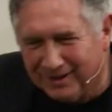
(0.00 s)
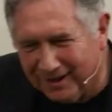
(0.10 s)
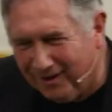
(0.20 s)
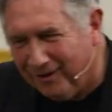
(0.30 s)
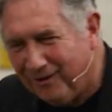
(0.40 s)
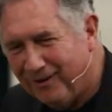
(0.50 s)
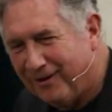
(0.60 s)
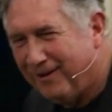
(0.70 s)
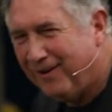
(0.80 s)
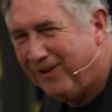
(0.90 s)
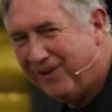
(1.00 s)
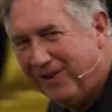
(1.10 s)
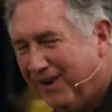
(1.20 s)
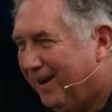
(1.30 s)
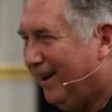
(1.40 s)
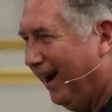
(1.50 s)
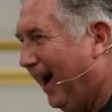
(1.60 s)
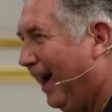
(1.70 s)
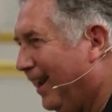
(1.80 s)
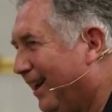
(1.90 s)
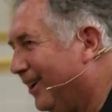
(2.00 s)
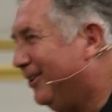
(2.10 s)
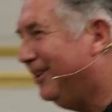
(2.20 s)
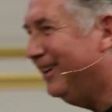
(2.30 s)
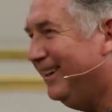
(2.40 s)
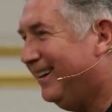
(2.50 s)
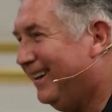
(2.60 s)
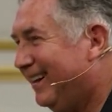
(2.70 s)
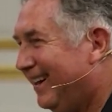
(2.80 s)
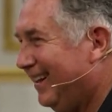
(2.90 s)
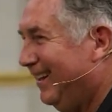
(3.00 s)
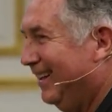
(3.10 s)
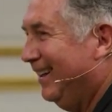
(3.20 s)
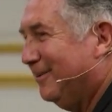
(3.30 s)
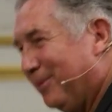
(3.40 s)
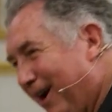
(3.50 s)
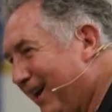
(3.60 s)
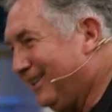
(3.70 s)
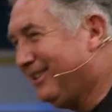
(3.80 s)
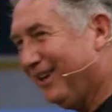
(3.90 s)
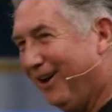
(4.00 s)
the Lord. Hallelujah. Praise the